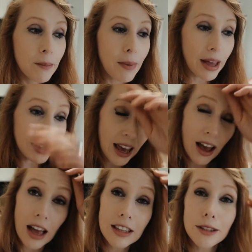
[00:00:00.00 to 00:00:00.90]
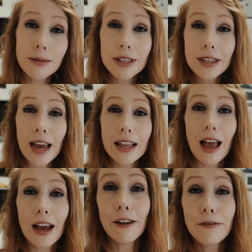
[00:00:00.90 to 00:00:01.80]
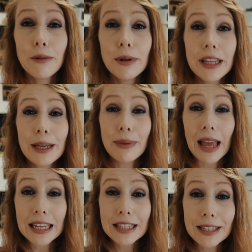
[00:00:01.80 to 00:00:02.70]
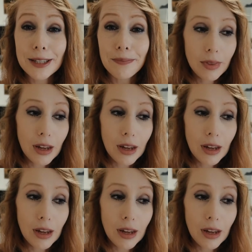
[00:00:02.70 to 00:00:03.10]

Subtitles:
But yeah, I just want to say, like, I feel really blessed